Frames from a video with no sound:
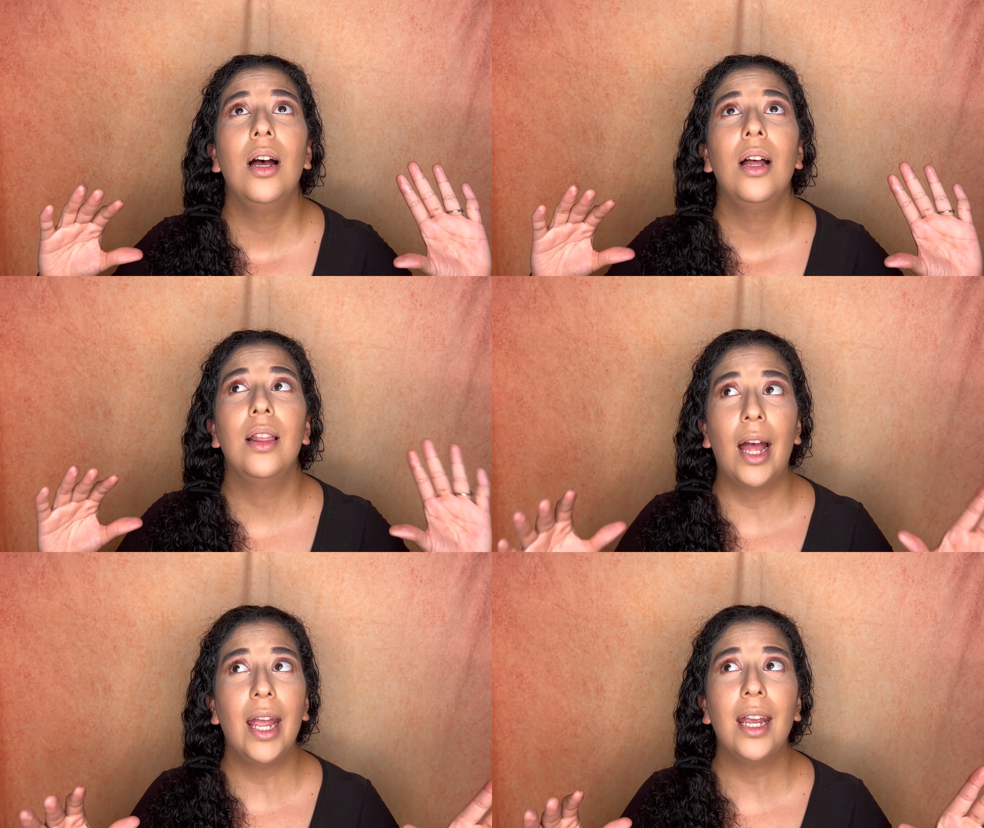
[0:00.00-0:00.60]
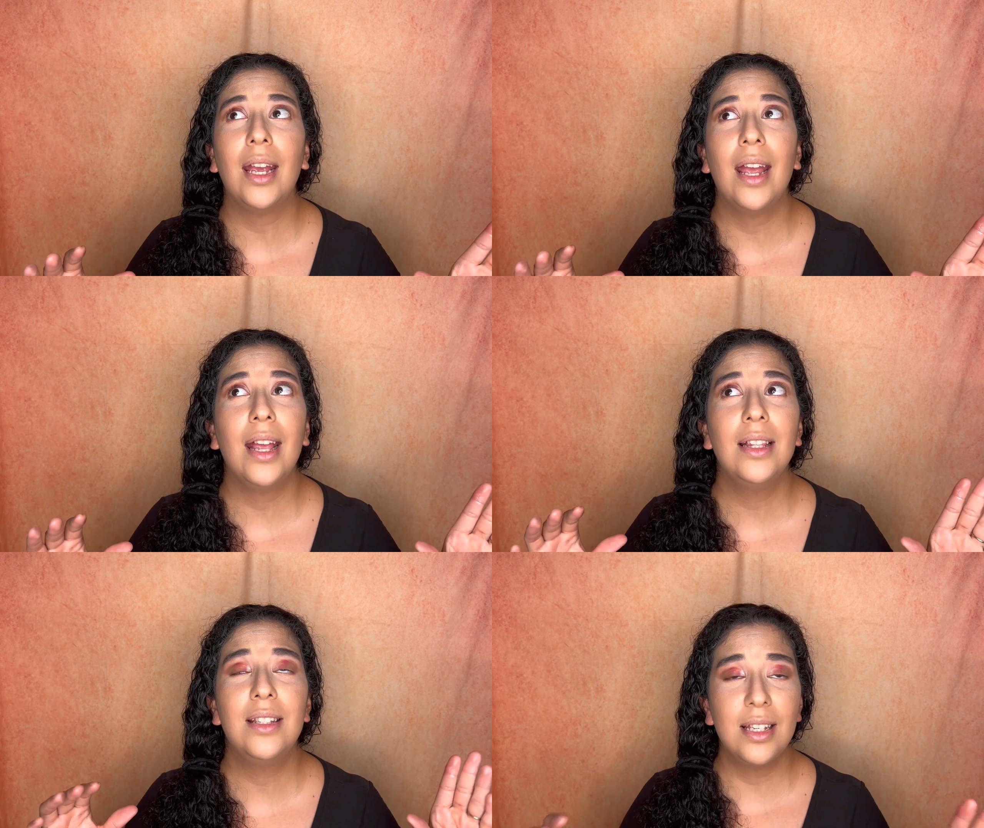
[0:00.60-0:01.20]
like,
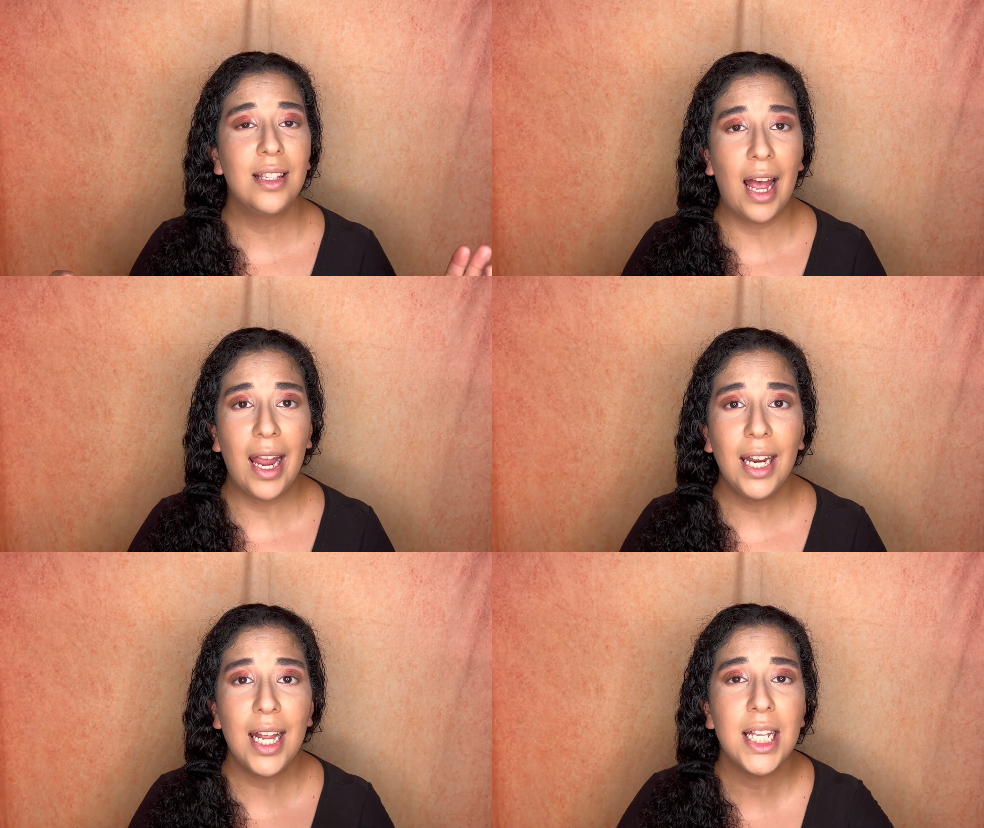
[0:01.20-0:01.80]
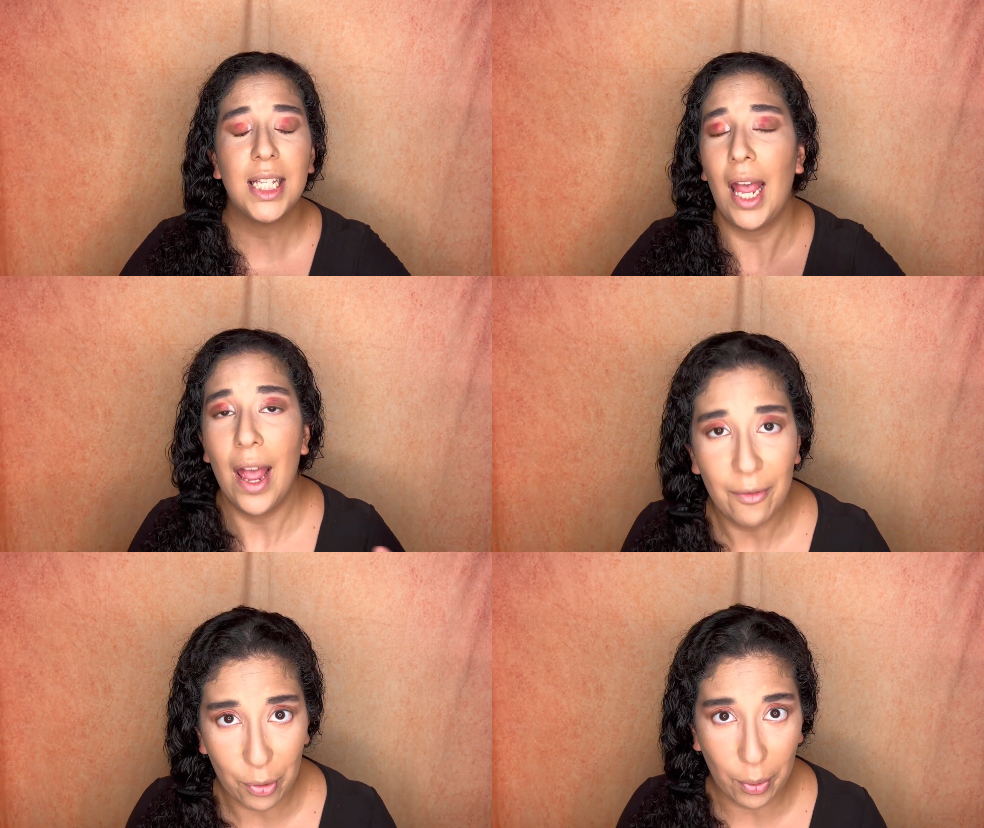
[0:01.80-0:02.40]
design is
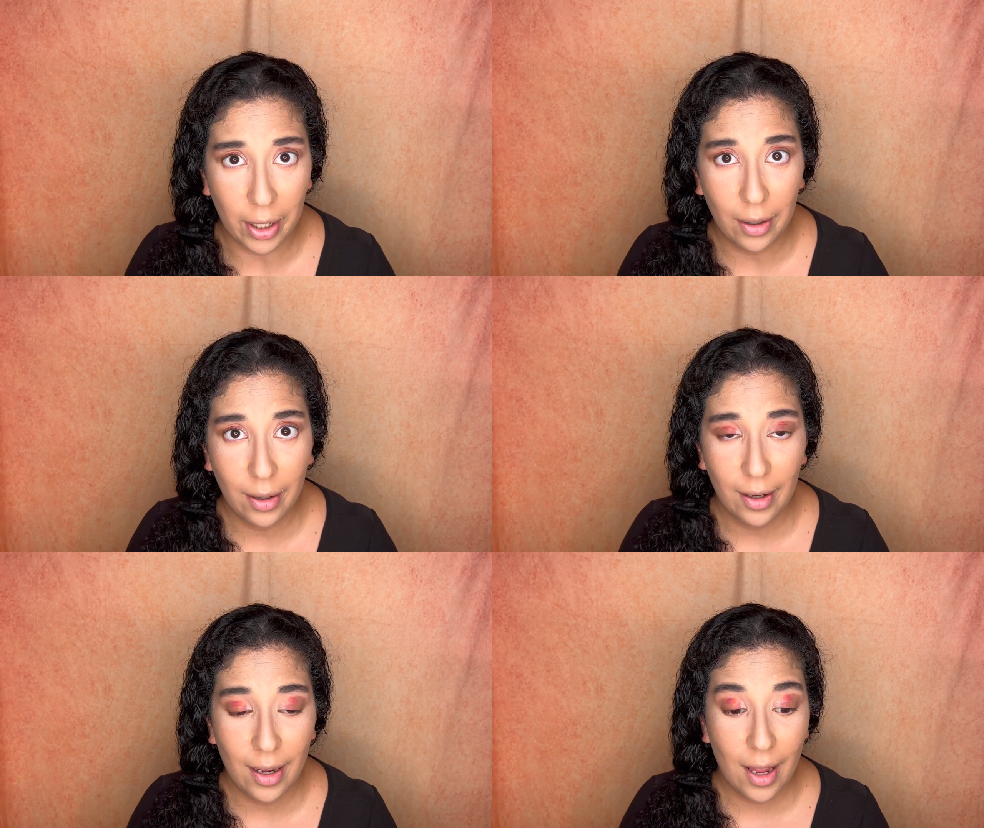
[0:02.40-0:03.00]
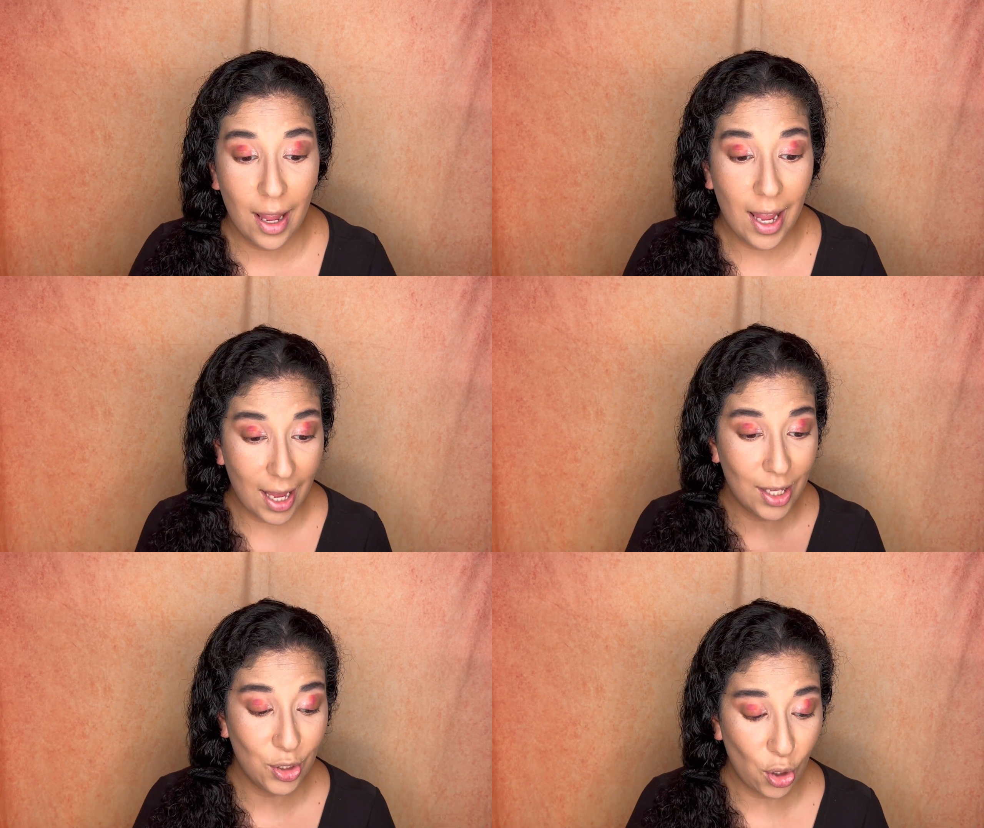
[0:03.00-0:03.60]
everywhere,
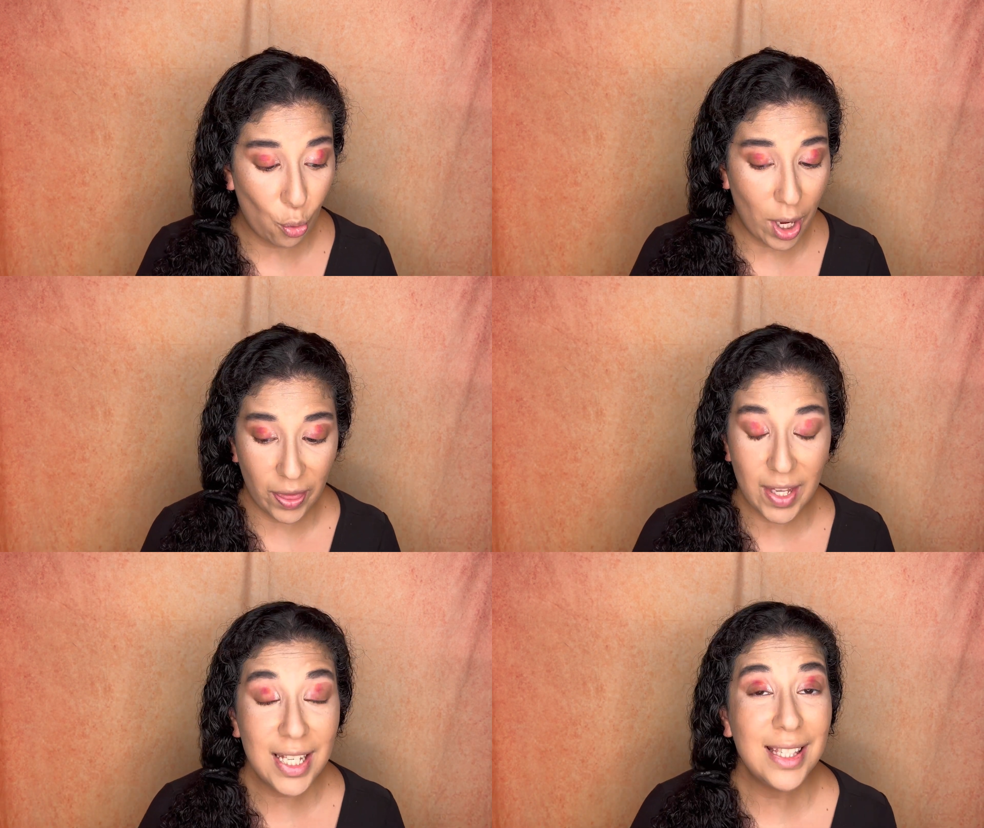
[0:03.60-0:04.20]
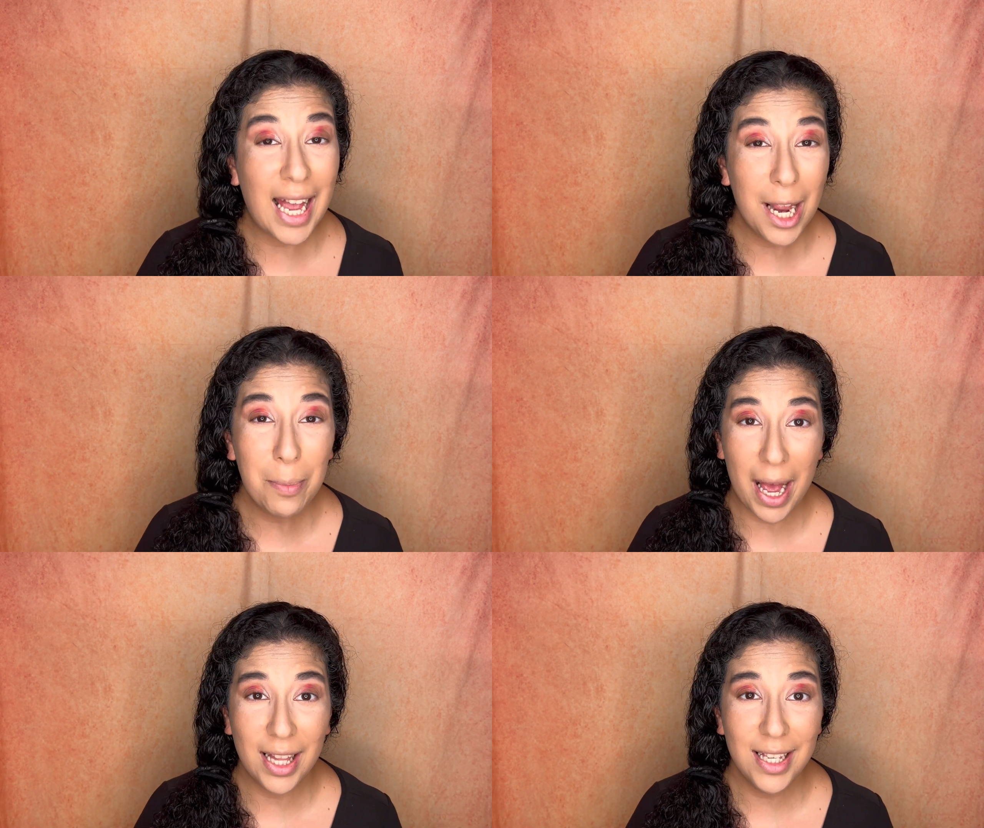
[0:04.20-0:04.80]
and with these 9
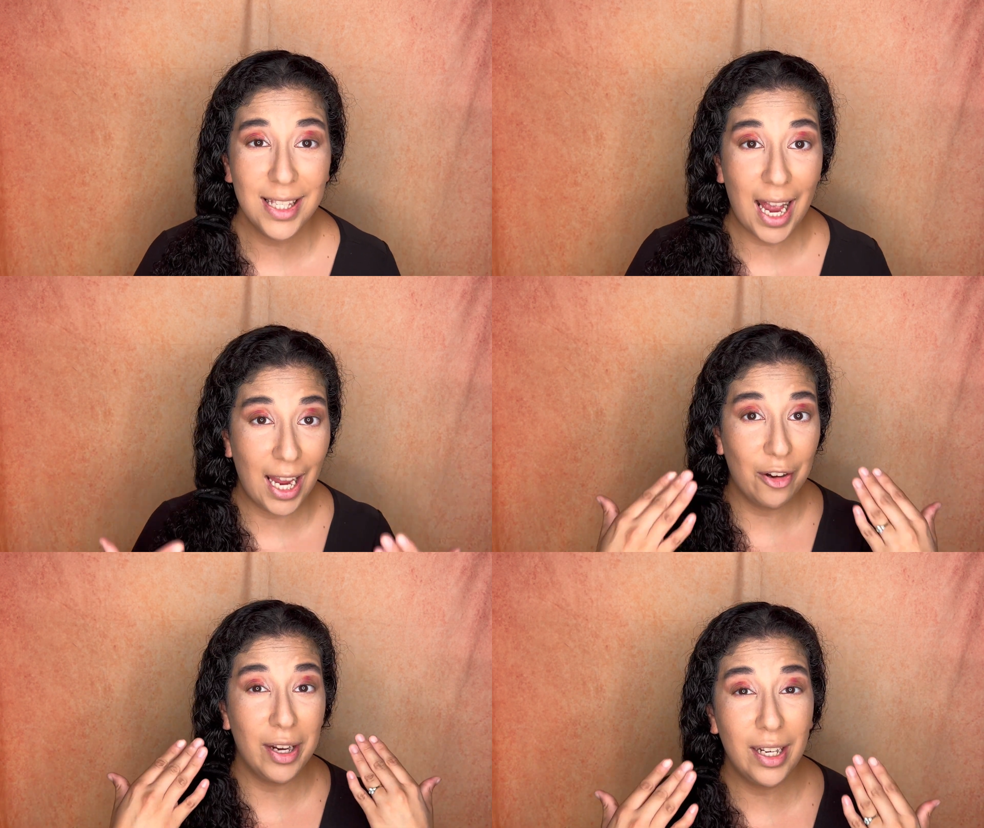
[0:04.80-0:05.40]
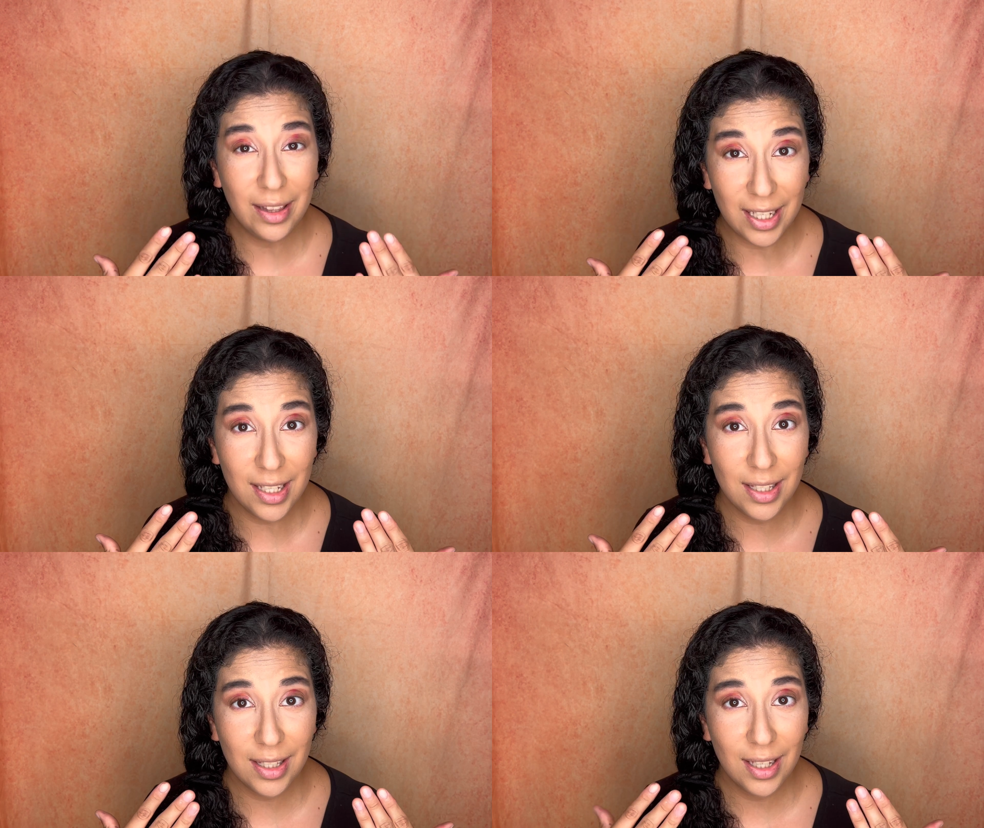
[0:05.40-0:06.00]
palettes I created
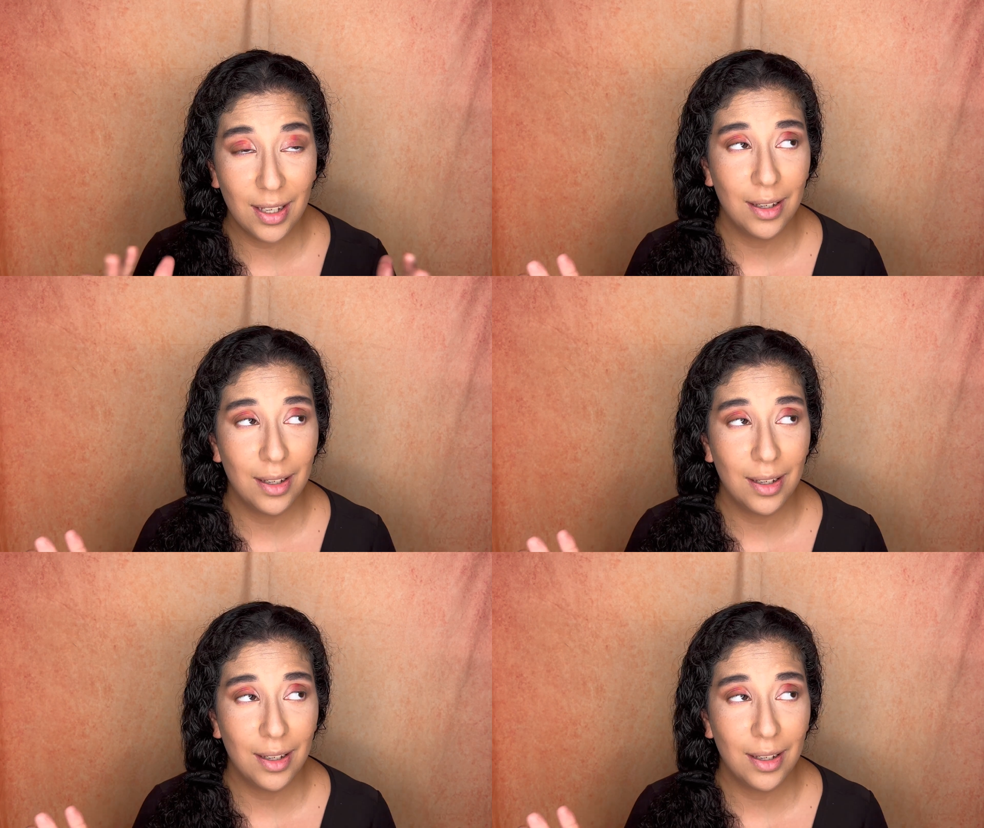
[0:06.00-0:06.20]
this.